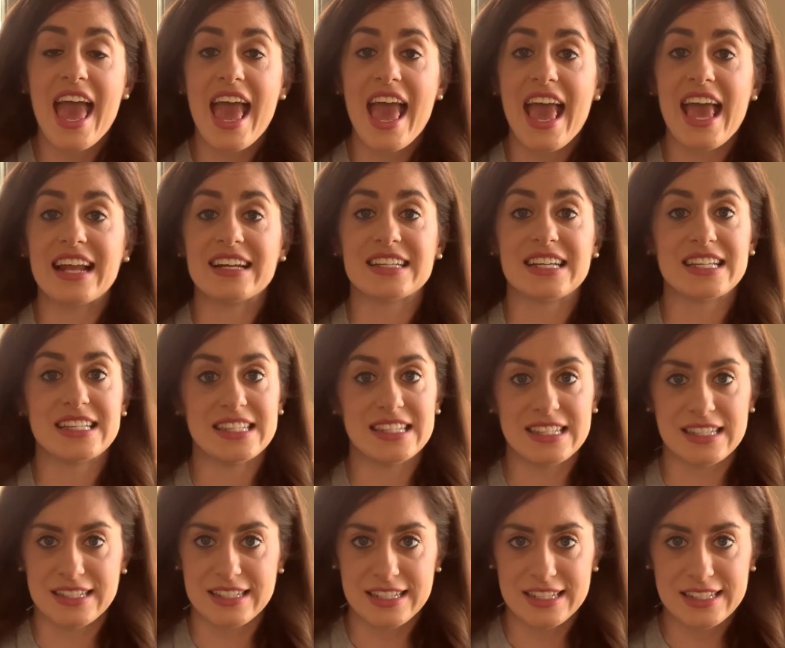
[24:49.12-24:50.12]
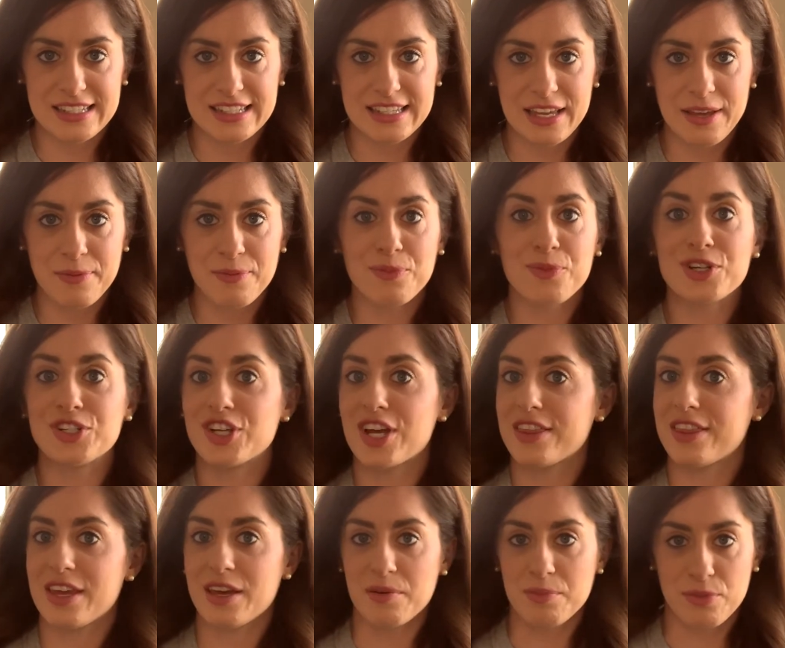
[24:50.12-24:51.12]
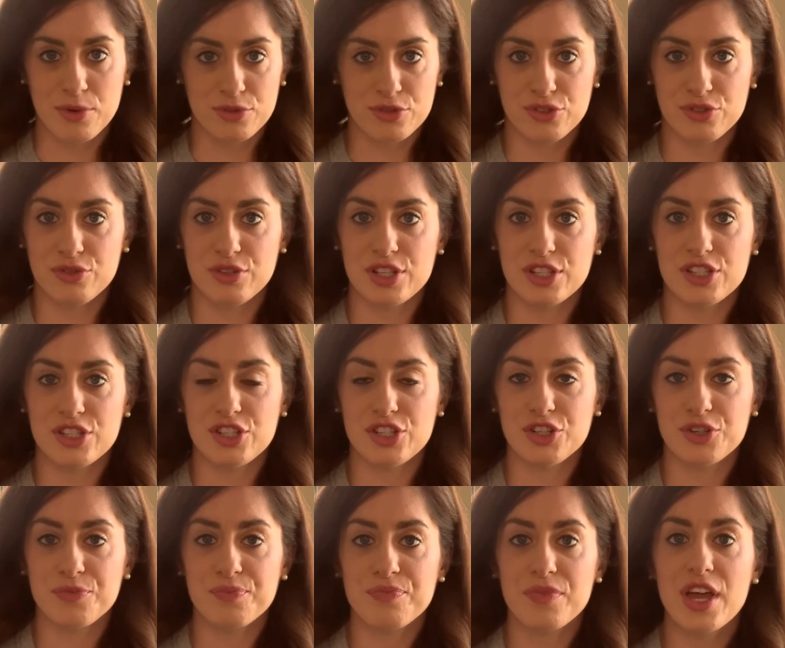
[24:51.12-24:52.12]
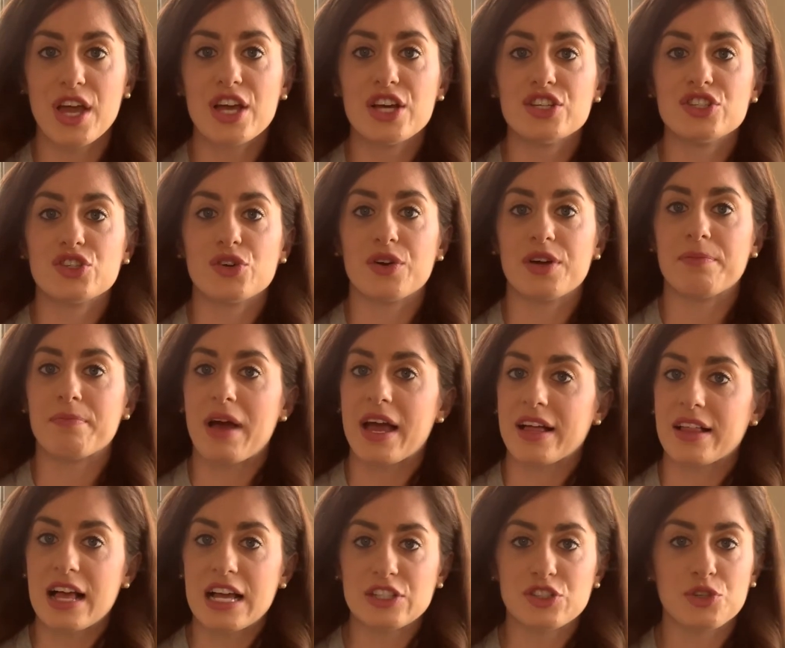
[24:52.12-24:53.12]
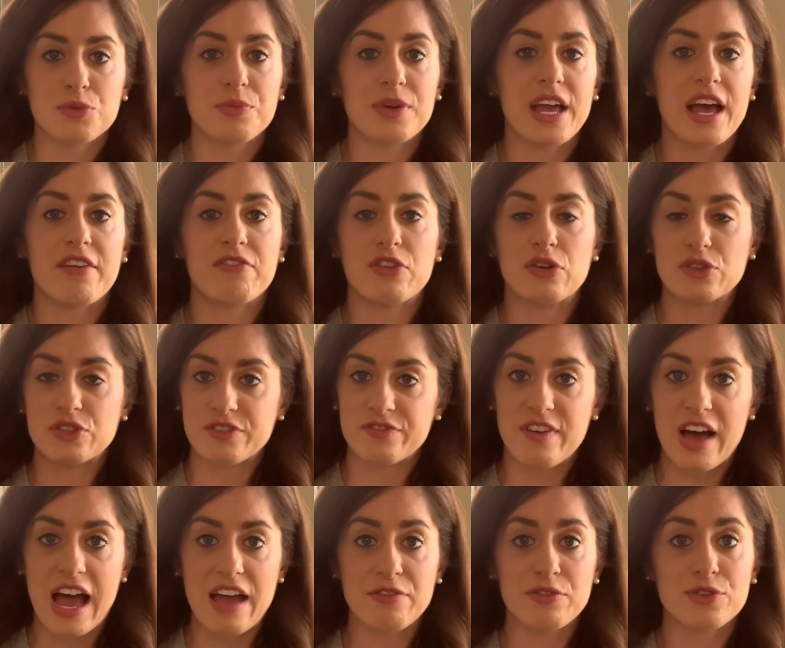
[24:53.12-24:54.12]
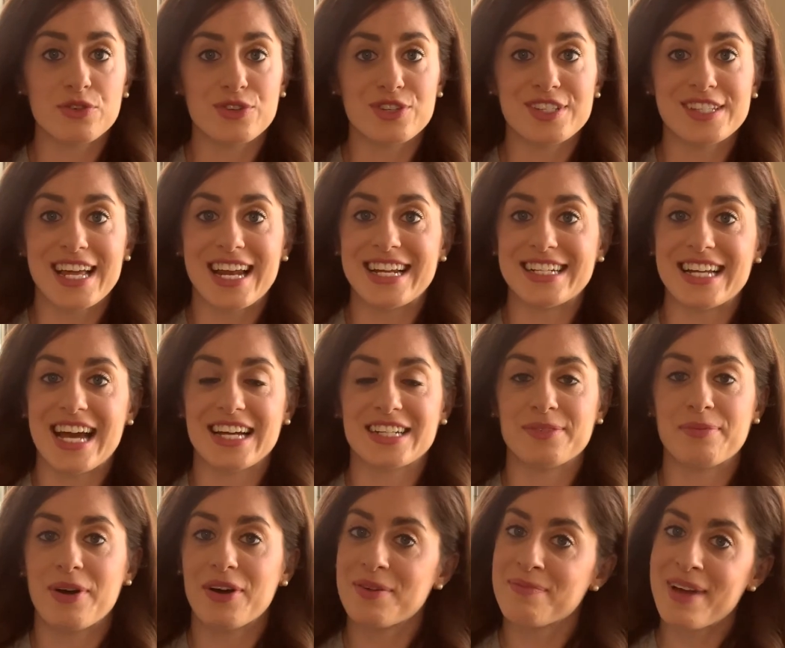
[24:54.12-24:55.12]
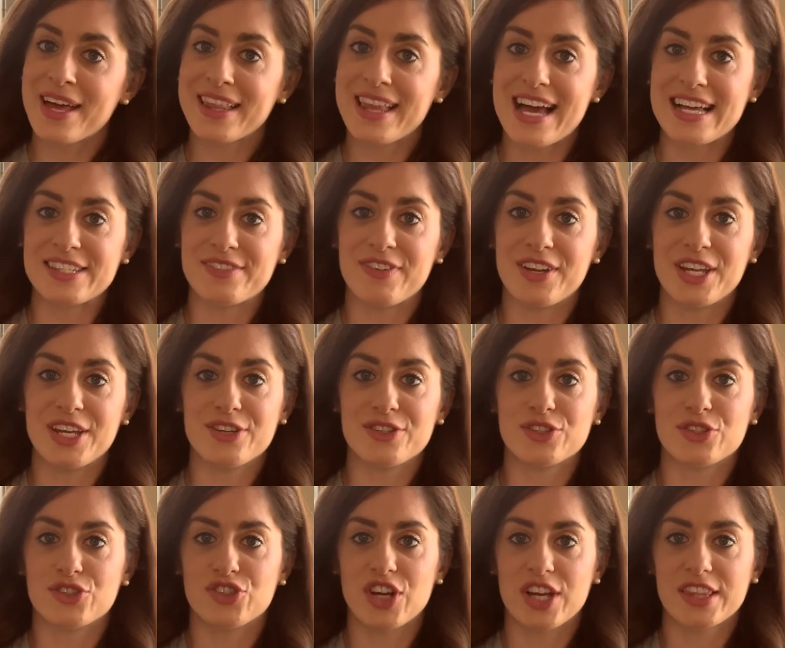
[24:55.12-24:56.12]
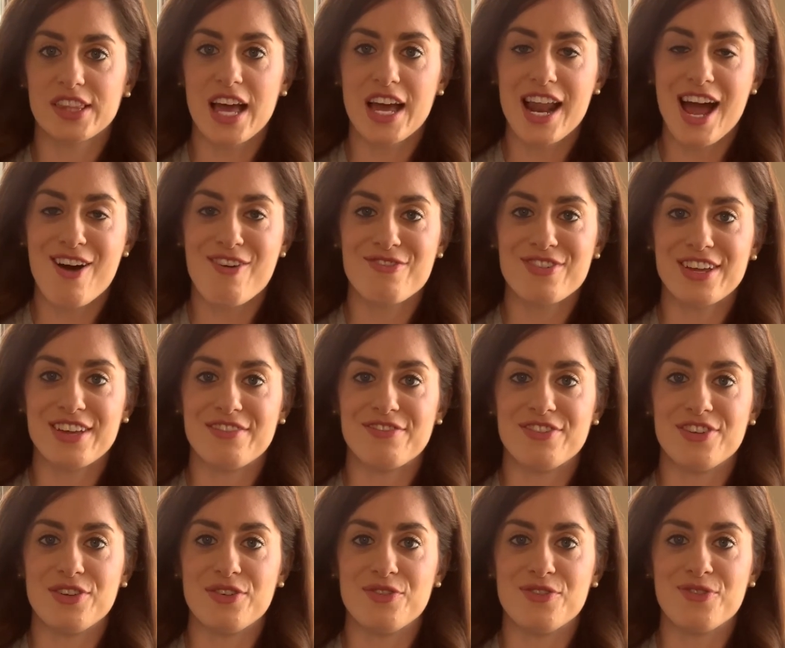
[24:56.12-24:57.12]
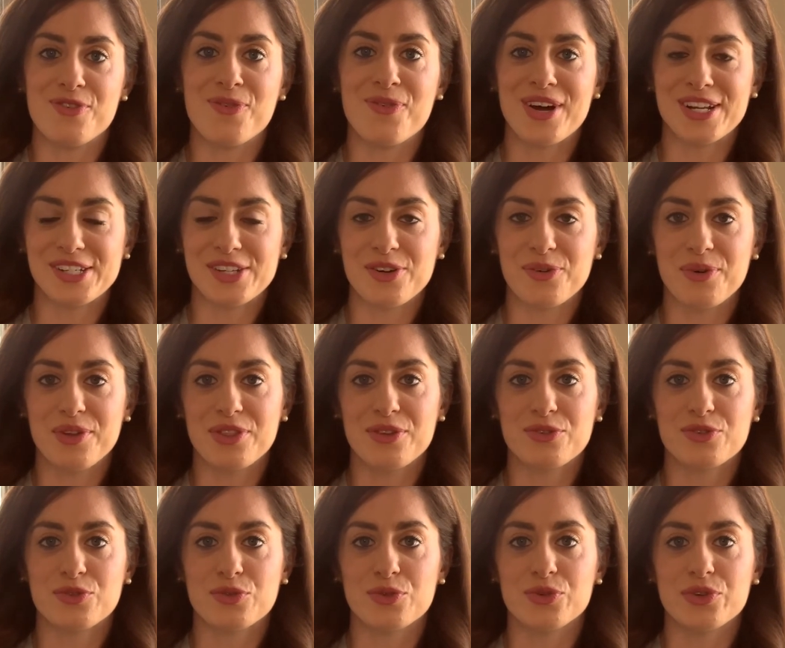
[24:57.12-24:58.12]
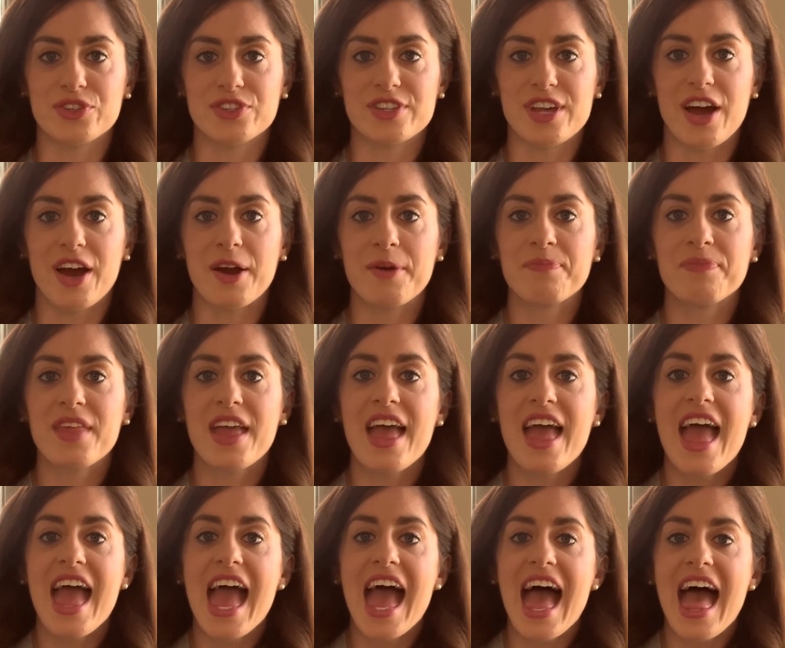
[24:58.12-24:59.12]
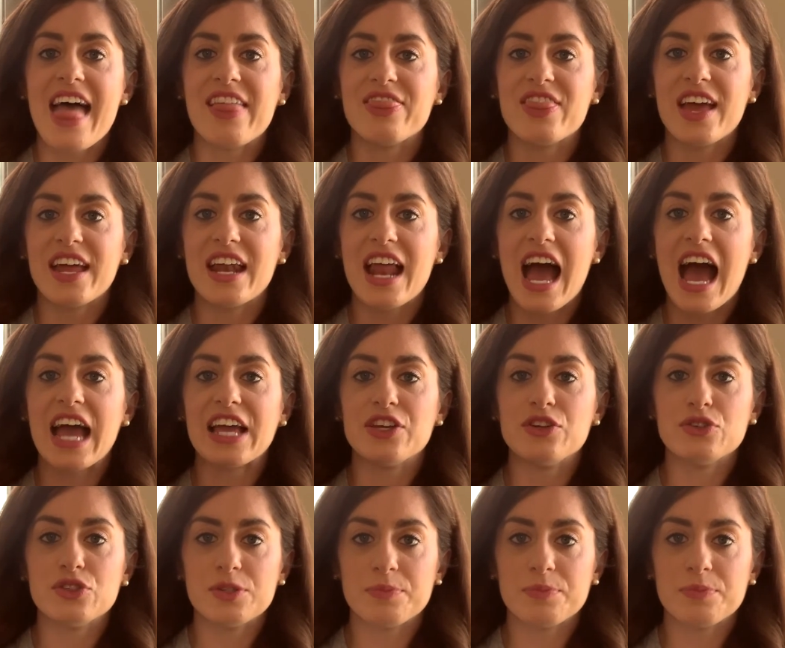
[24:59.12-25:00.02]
and consistency, which I think most students do. So in my classroom, we have those 5 rules that I talked about in my last video, so check that out if you want to know what those rules are. And then I use